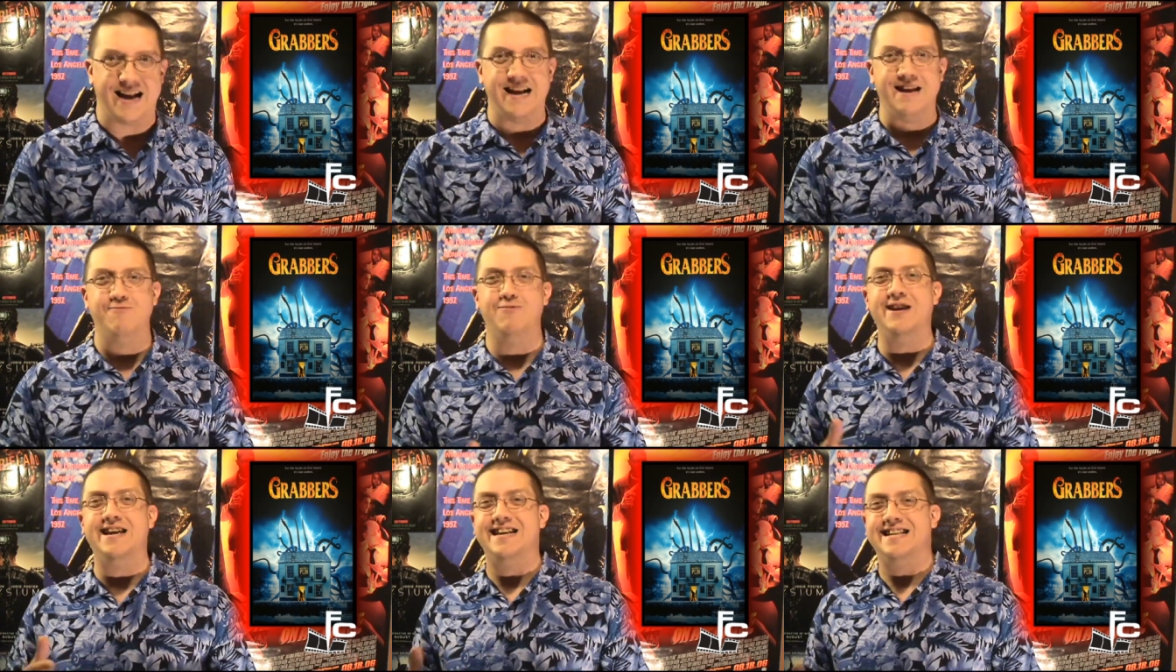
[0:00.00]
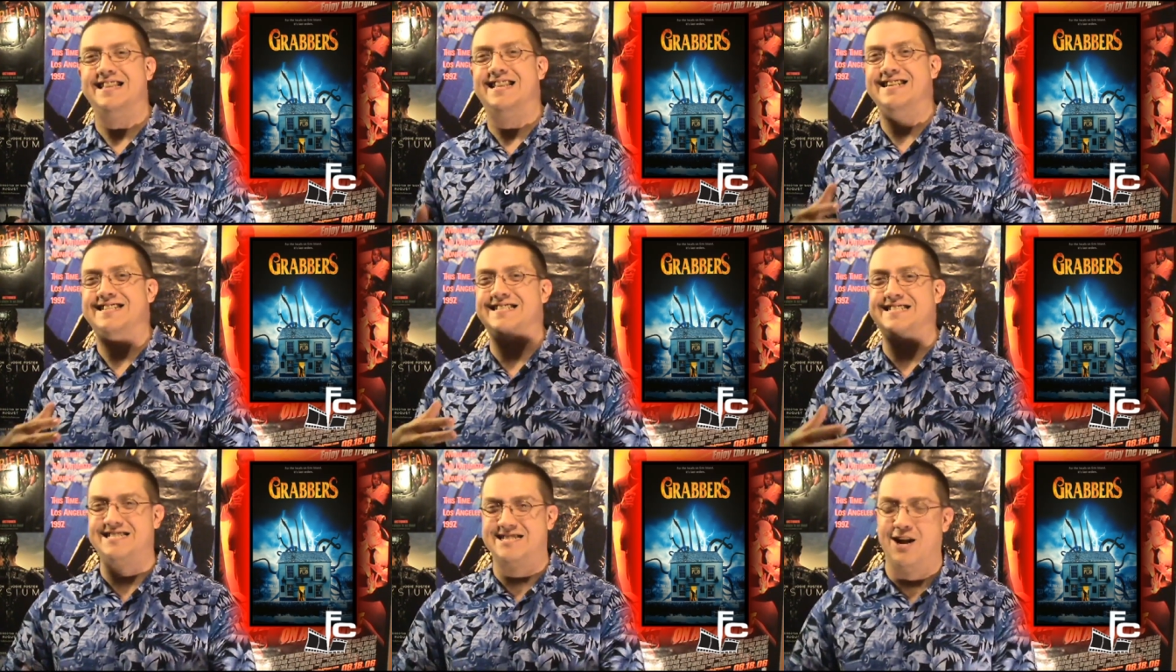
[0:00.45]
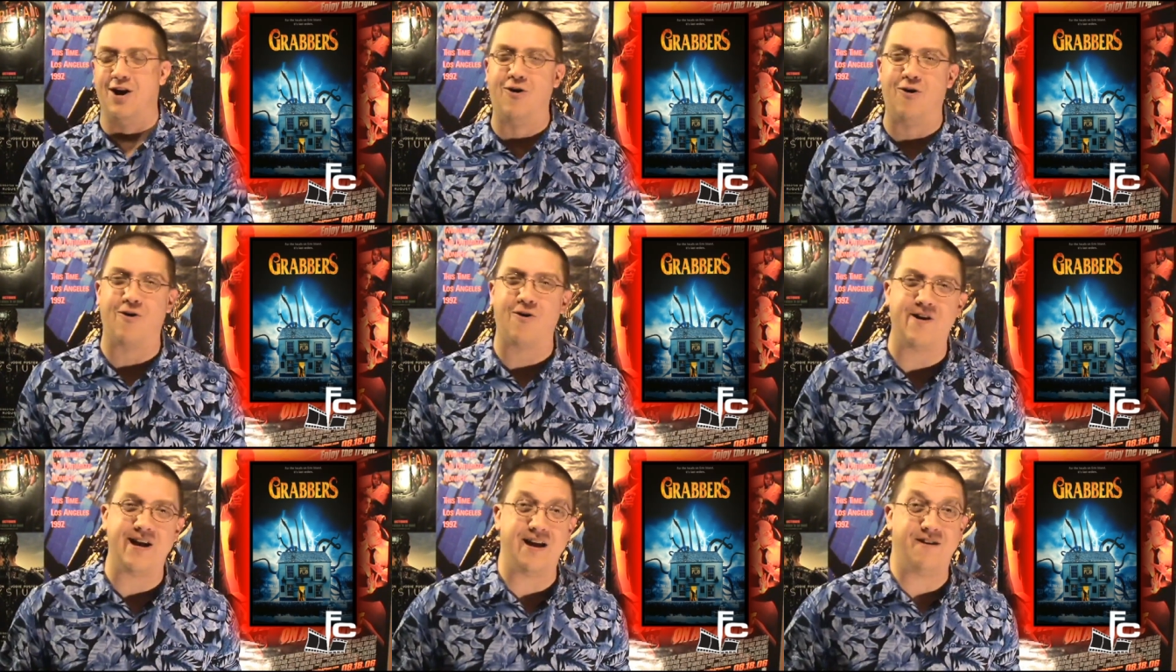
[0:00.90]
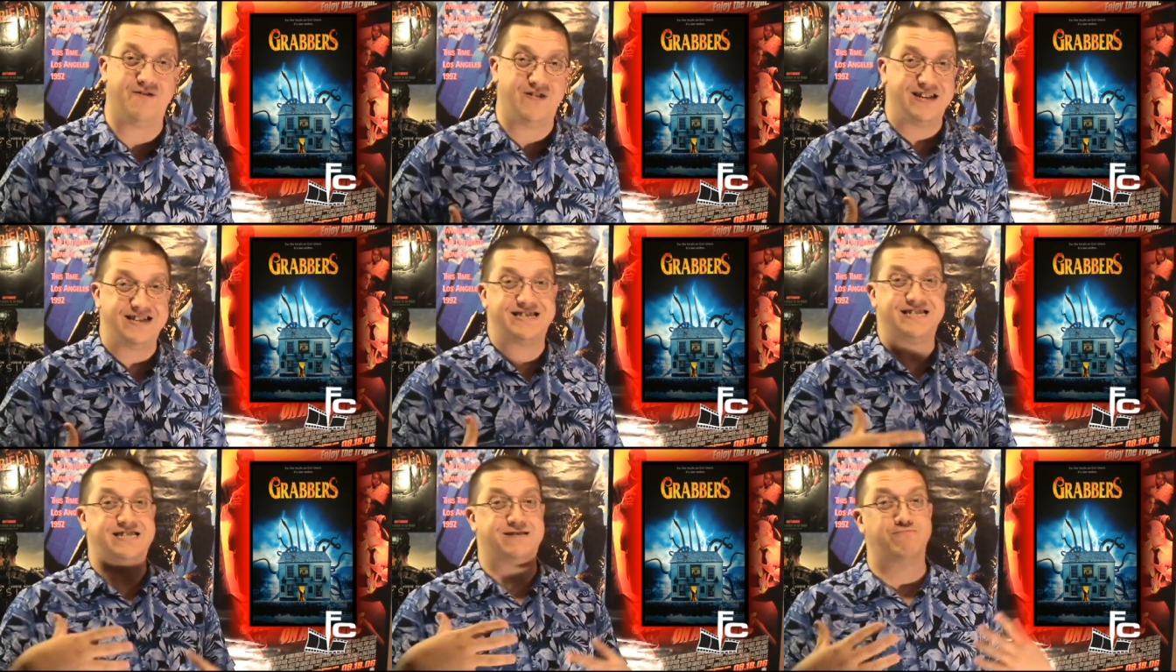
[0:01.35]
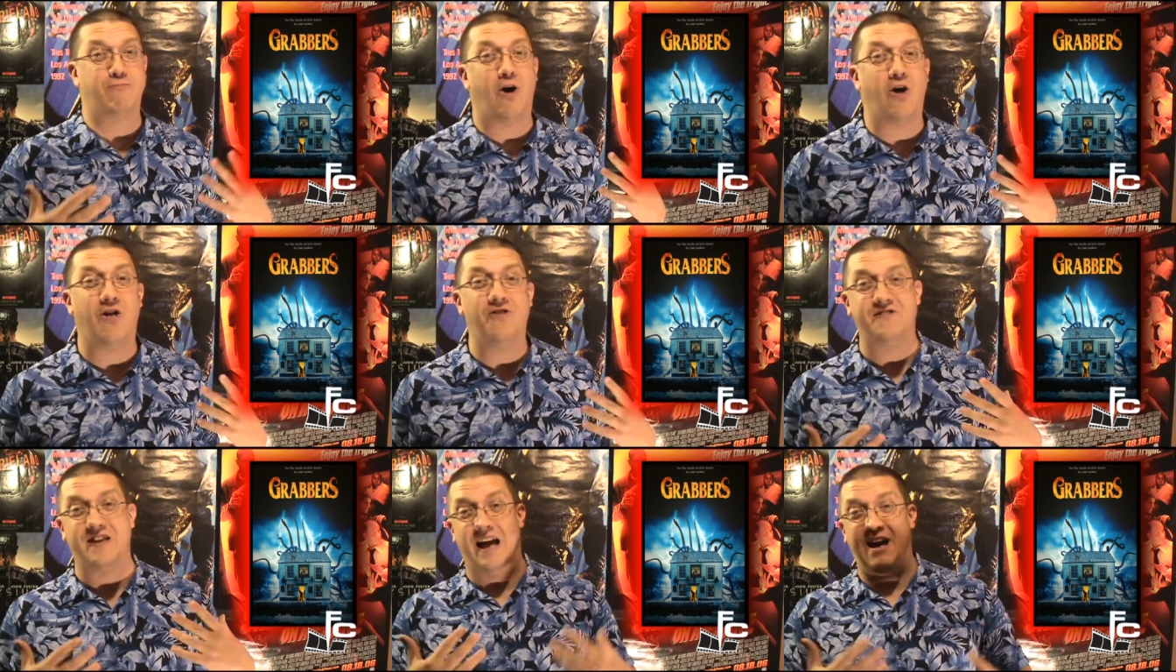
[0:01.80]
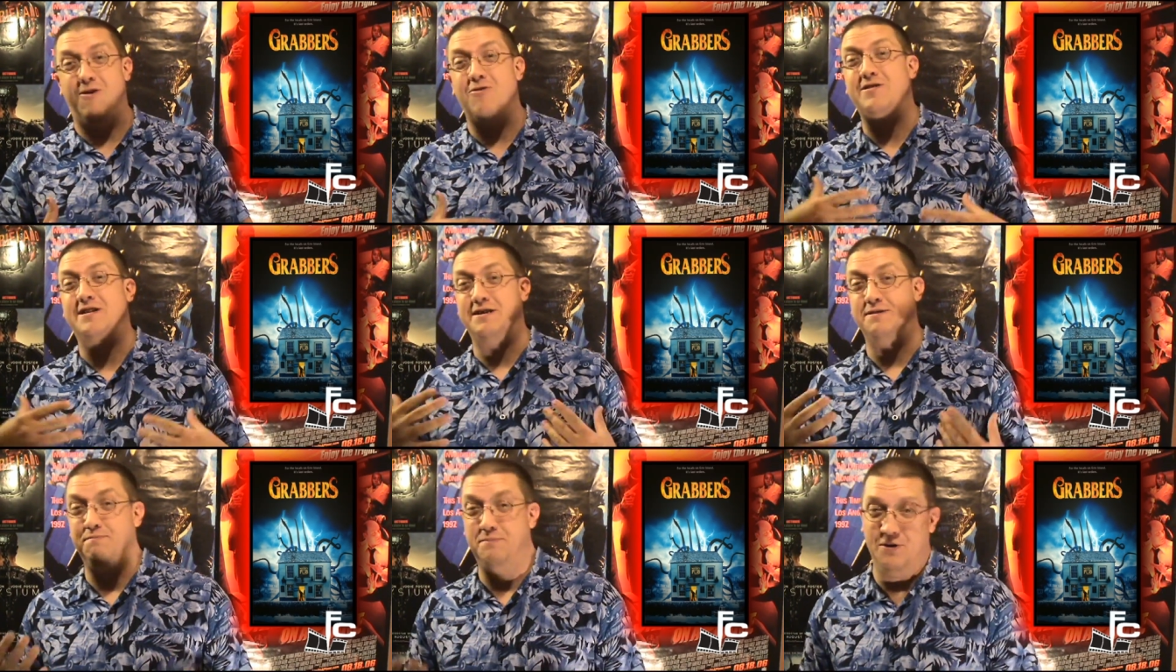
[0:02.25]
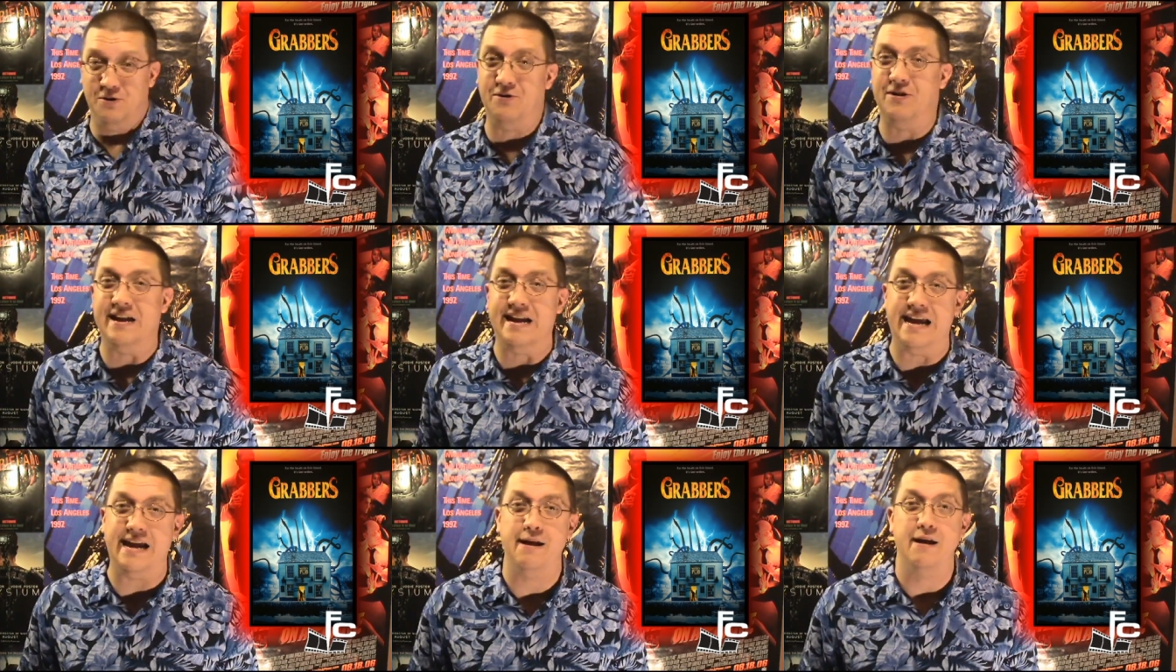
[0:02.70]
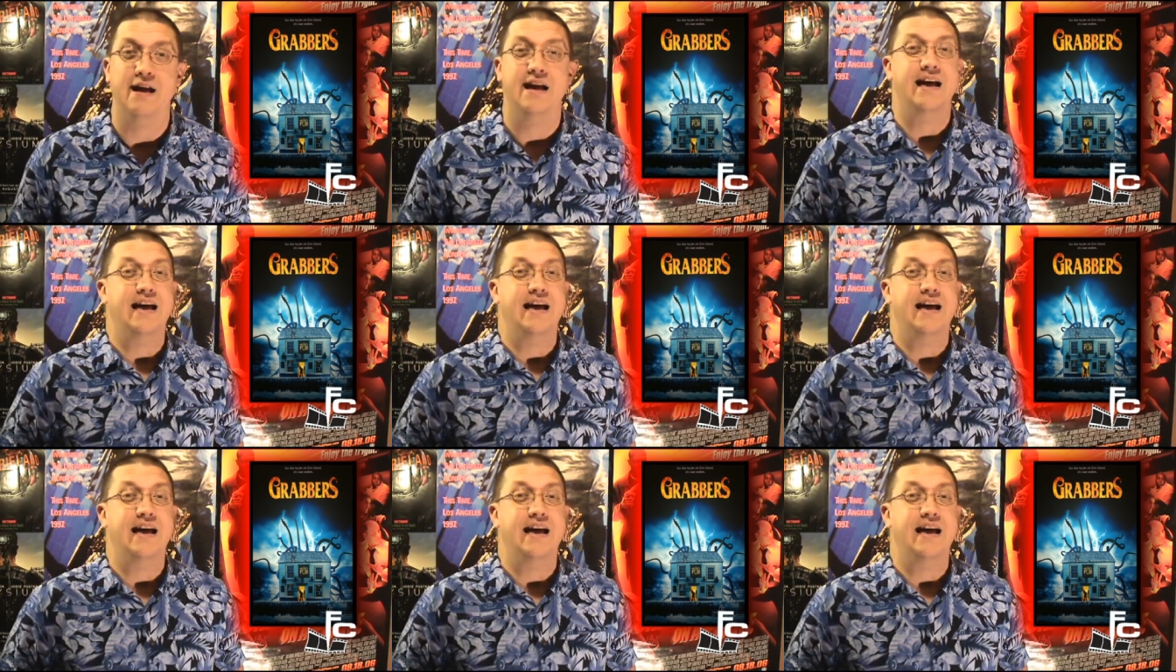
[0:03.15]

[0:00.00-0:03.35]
And we get the story of this small town community